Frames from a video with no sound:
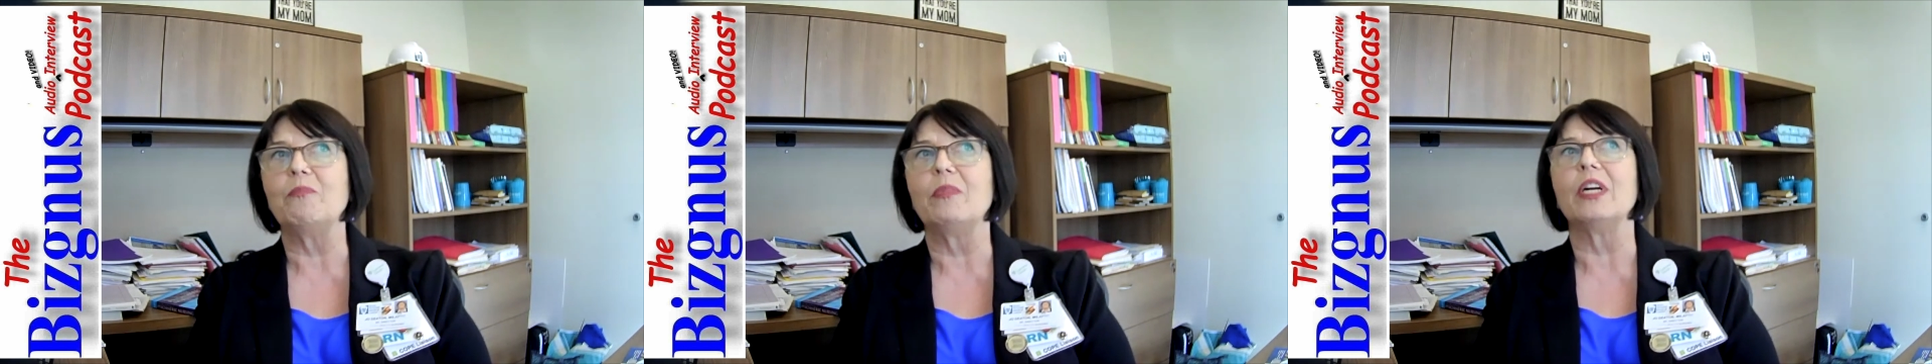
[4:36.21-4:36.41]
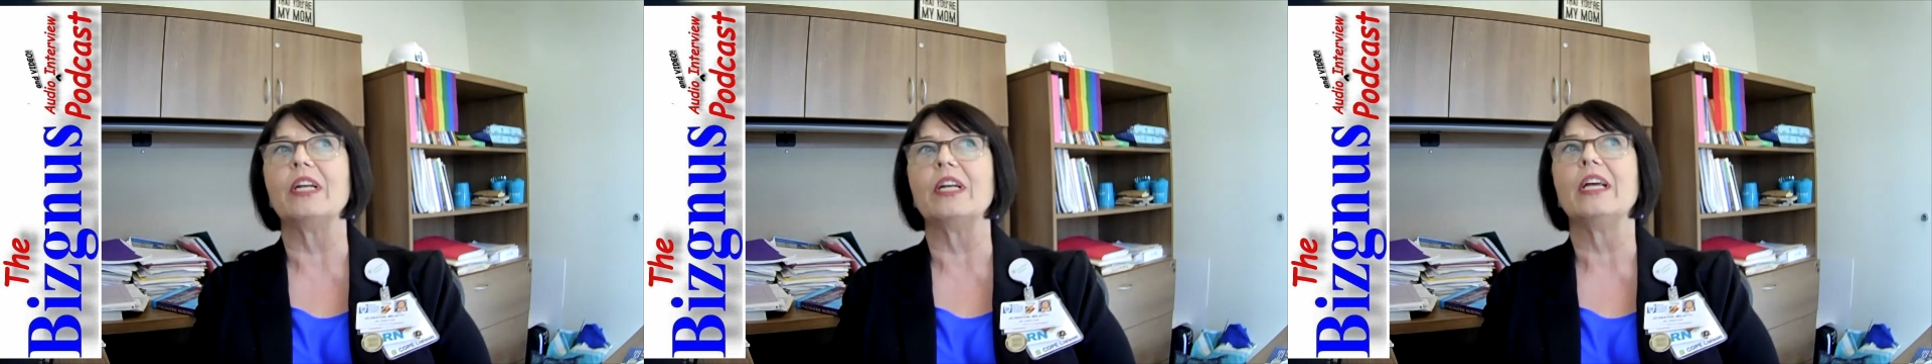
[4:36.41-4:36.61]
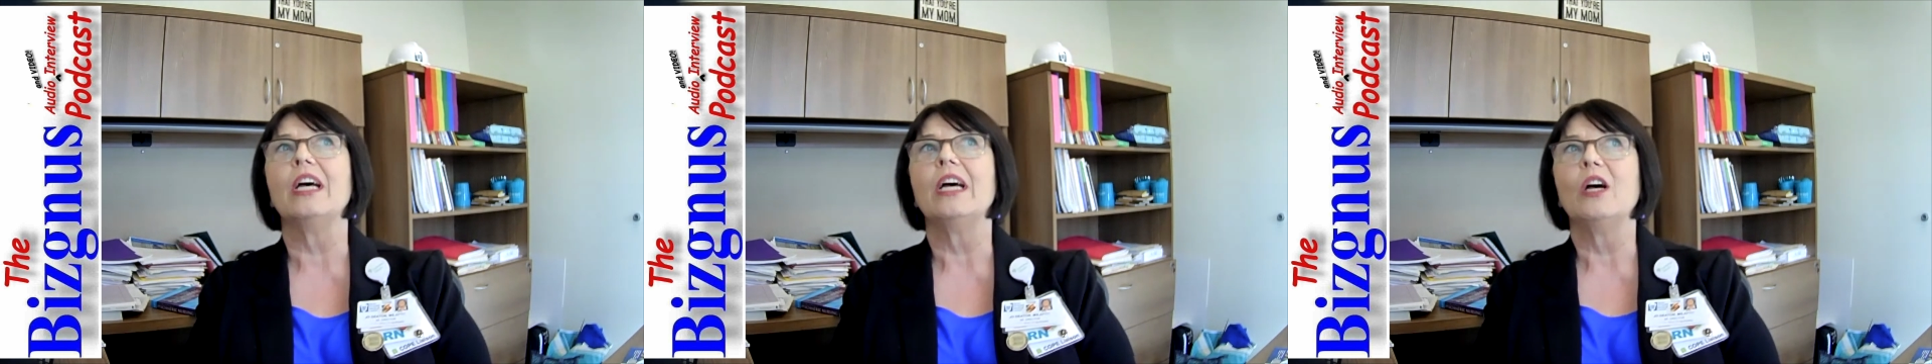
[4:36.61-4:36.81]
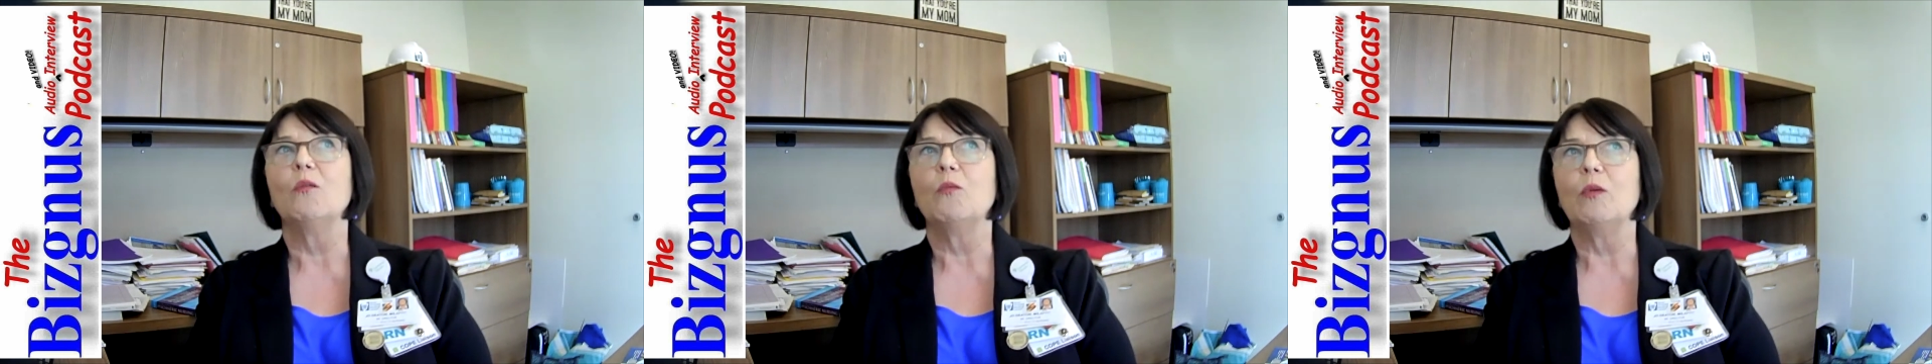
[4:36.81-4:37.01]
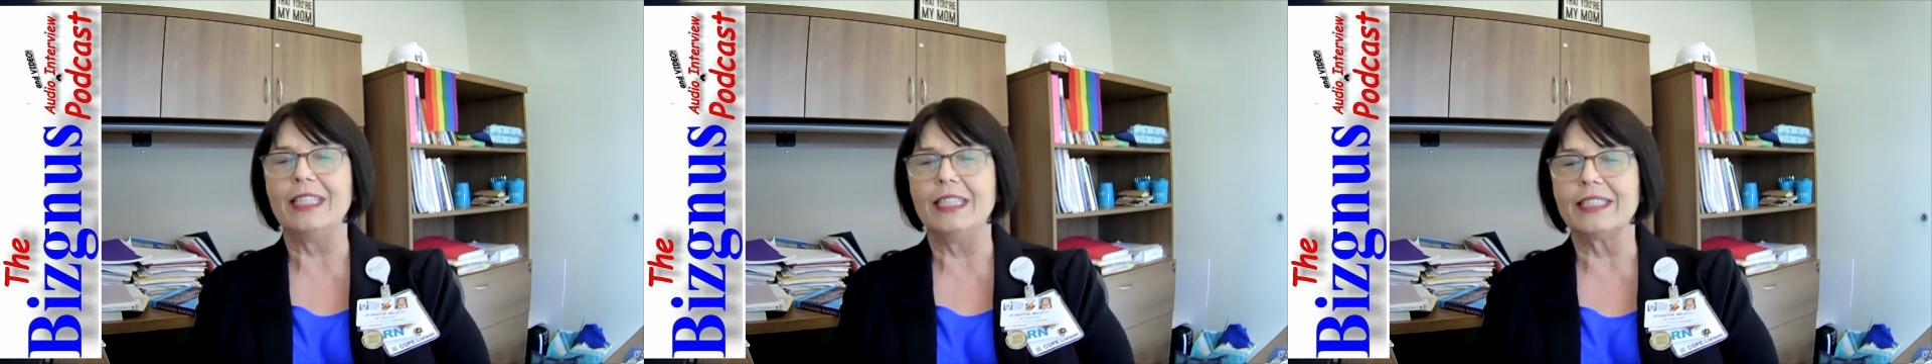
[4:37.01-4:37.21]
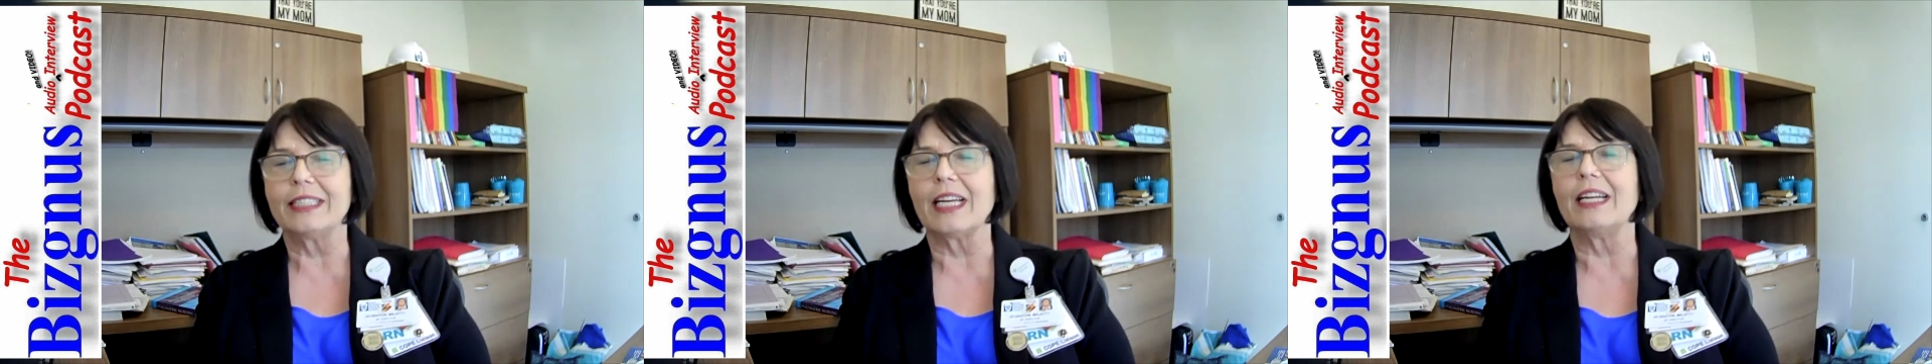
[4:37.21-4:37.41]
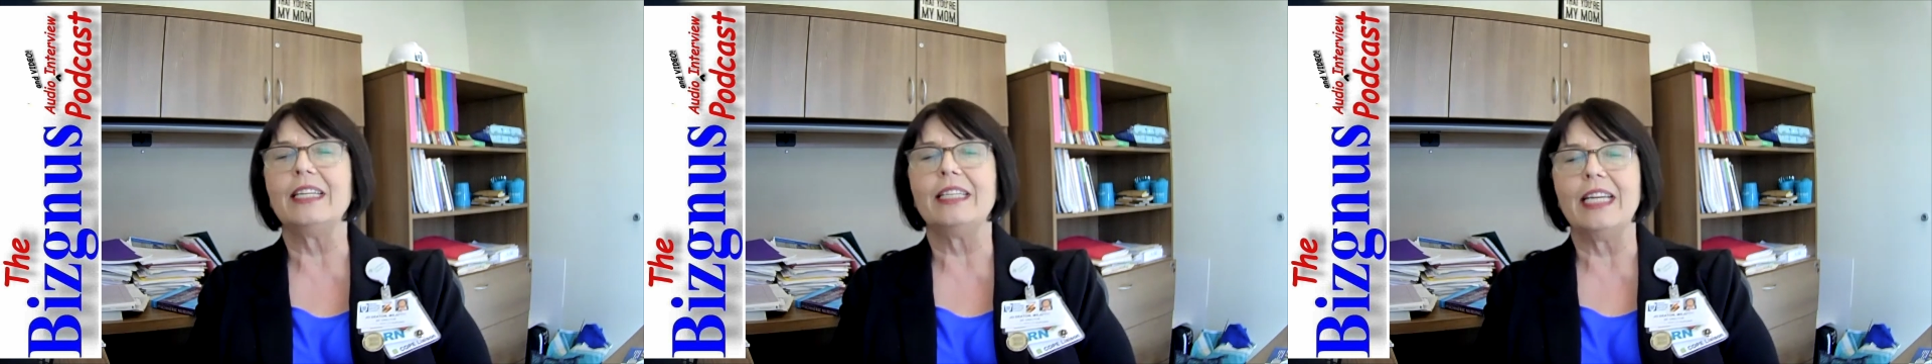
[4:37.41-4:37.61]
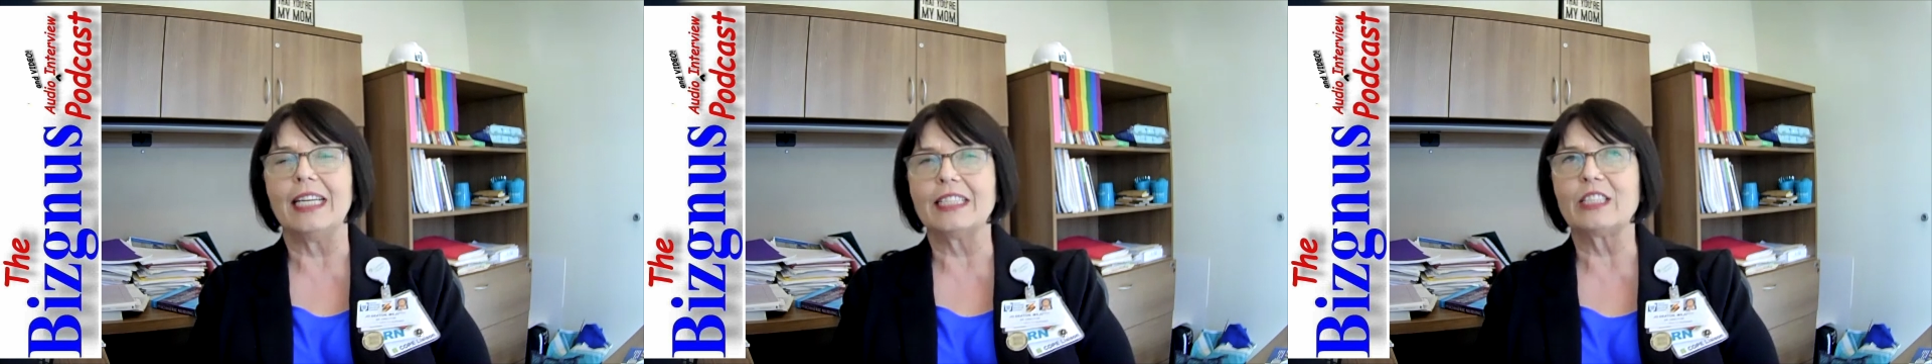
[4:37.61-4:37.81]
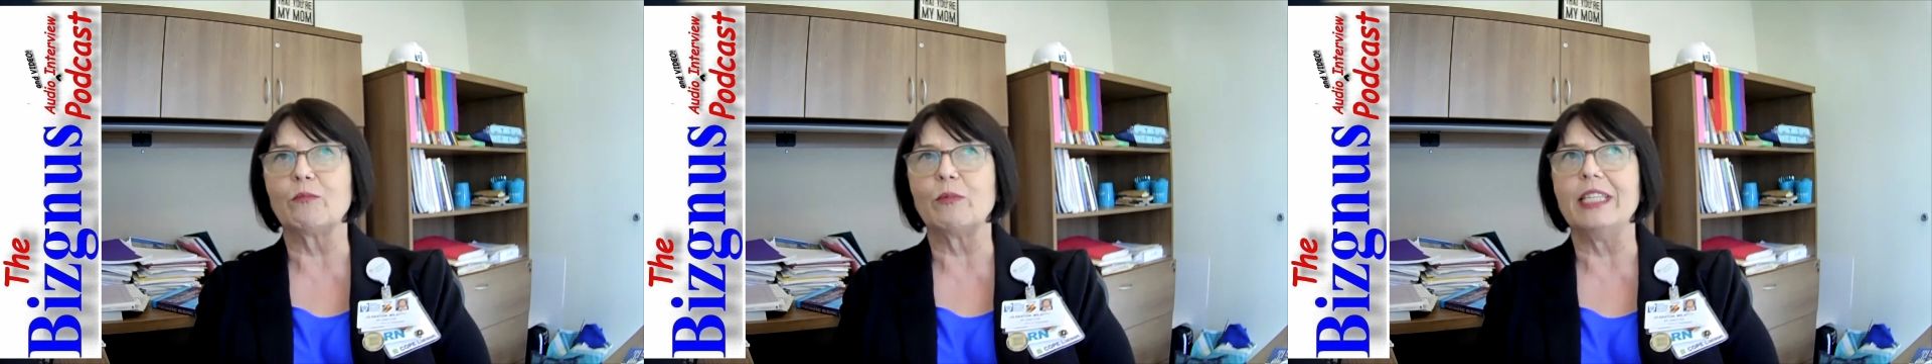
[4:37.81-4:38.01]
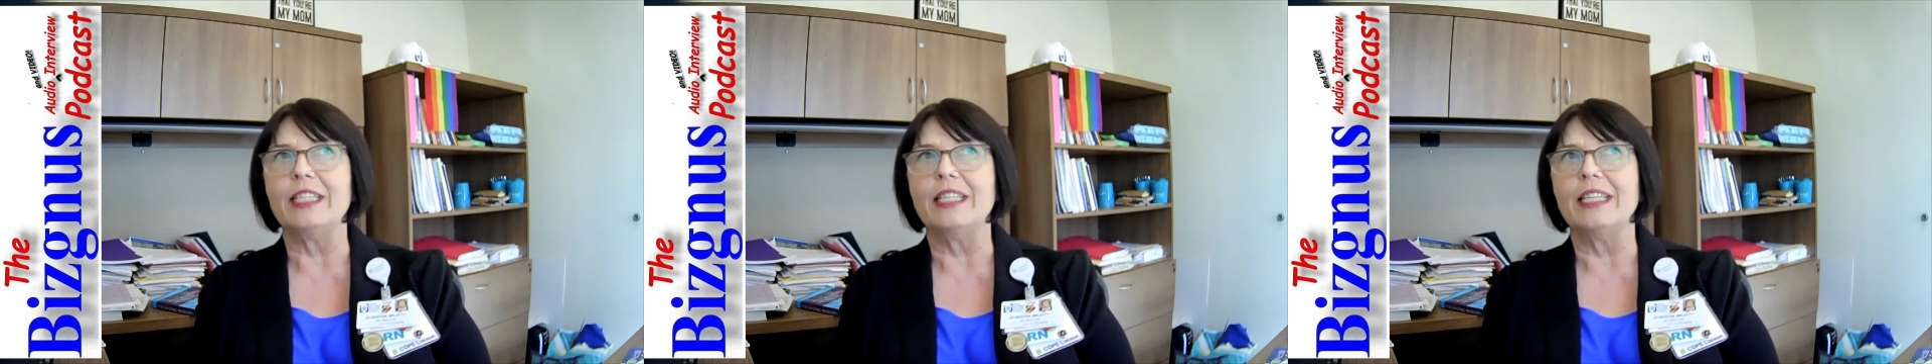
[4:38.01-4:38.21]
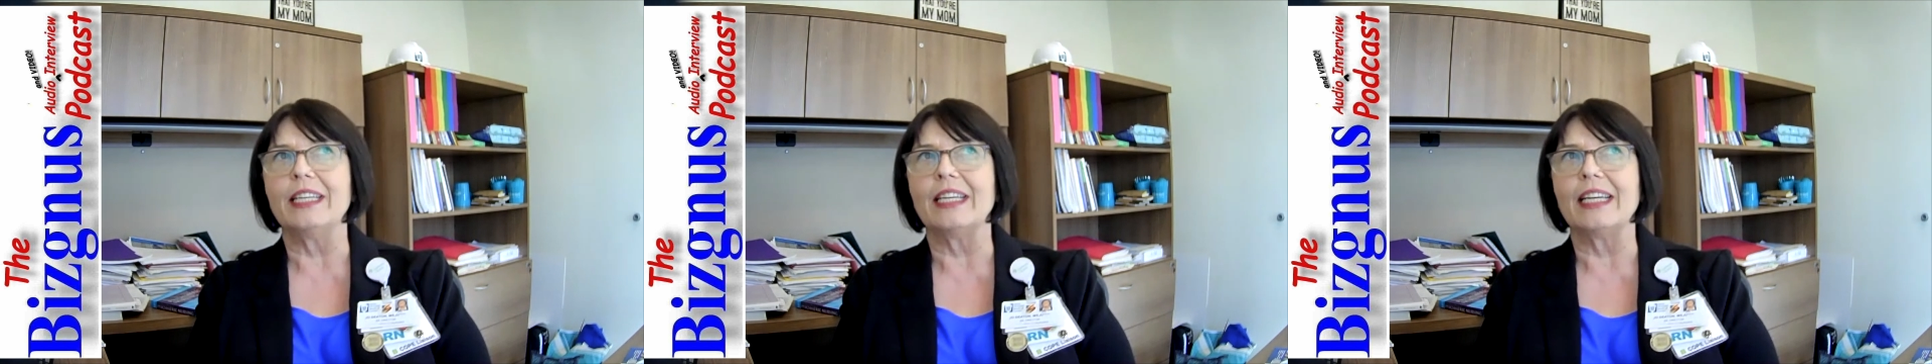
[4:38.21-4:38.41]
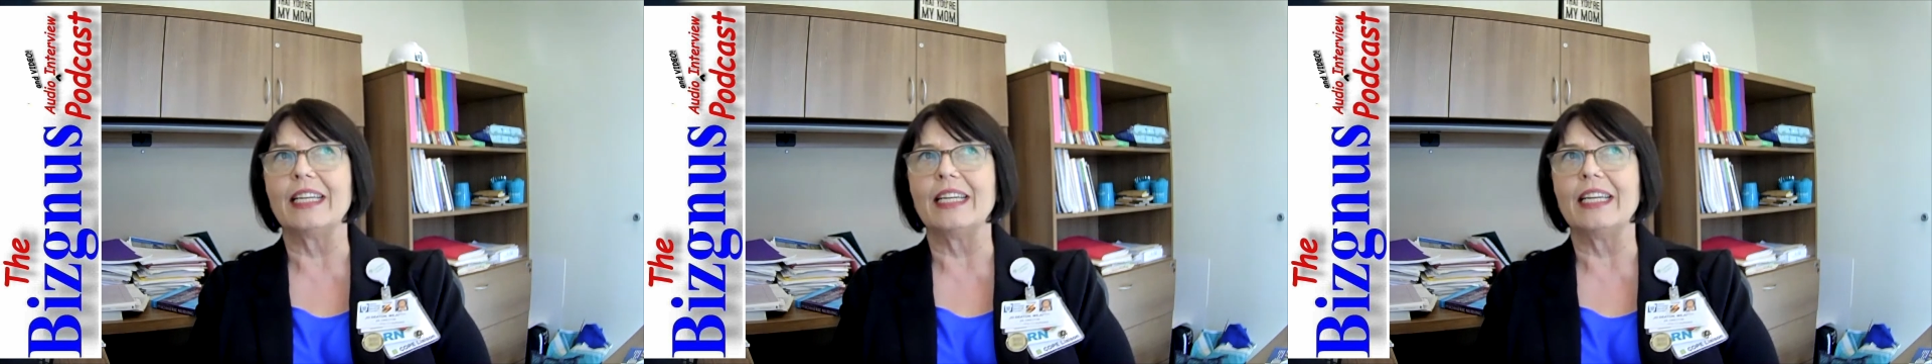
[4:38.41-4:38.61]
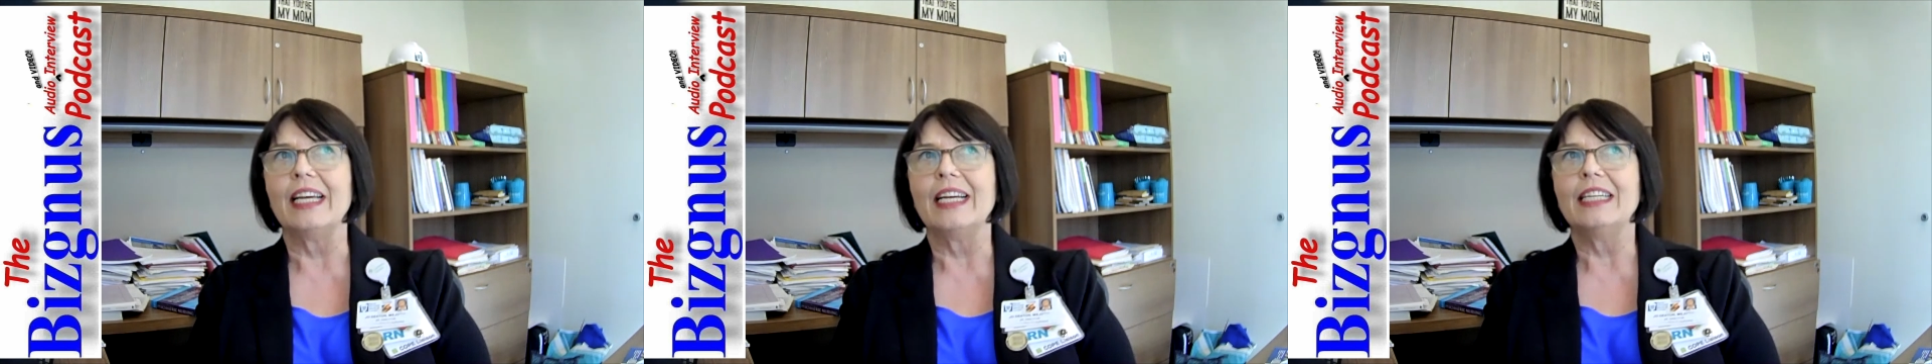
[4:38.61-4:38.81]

but we decided, yes, we did.